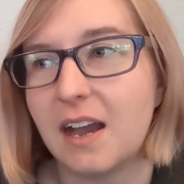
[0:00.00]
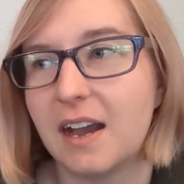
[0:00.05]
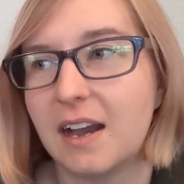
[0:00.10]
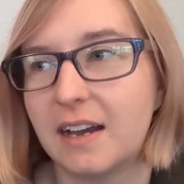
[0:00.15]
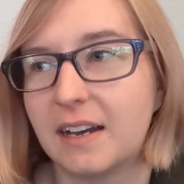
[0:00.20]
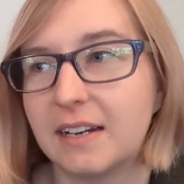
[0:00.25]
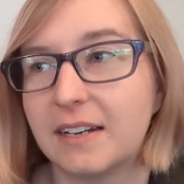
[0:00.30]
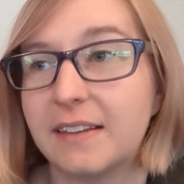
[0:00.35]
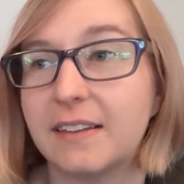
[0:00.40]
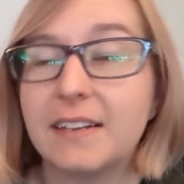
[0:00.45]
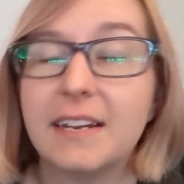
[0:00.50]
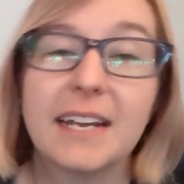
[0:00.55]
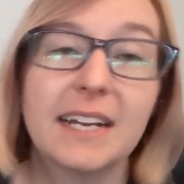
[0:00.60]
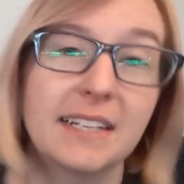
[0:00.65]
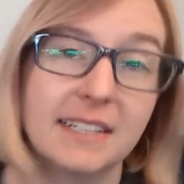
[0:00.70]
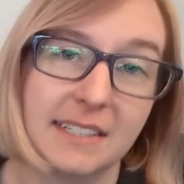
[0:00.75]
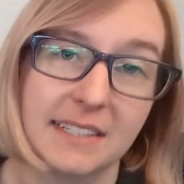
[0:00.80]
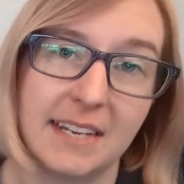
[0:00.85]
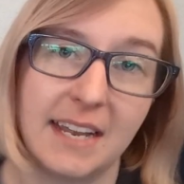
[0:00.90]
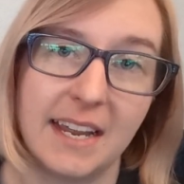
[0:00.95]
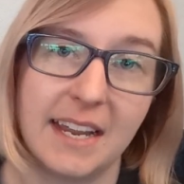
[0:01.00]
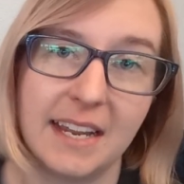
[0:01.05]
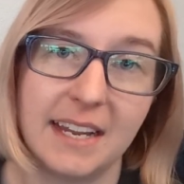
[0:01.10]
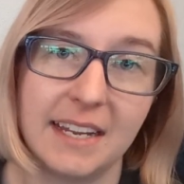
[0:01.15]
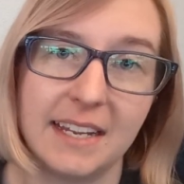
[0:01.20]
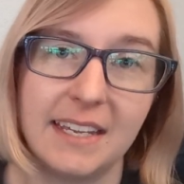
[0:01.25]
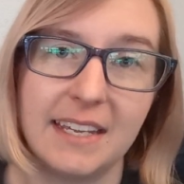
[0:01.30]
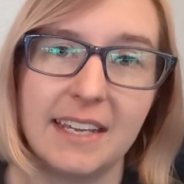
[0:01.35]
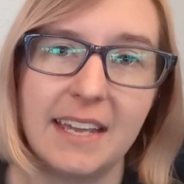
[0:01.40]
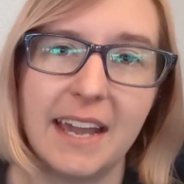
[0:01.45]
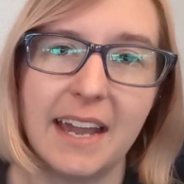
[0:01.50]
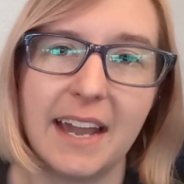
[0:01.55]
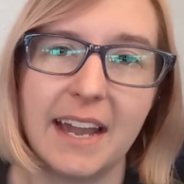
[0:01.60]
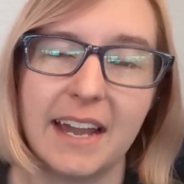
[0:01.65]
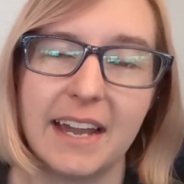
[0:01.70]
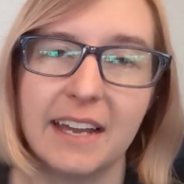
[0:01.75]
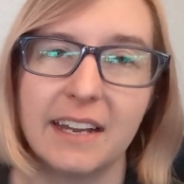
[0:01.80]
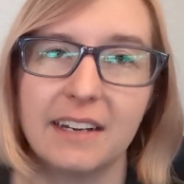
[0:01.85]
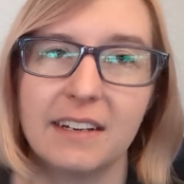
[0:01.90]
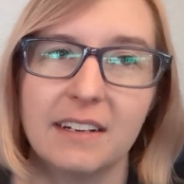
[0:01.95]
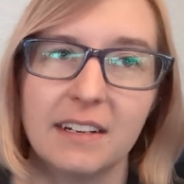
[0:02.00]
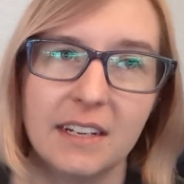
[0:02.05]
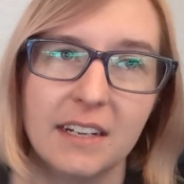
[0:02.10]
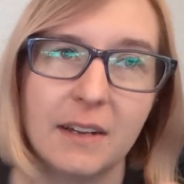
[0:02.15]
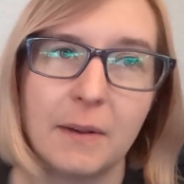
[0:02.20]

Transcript: Uh, the next day he had,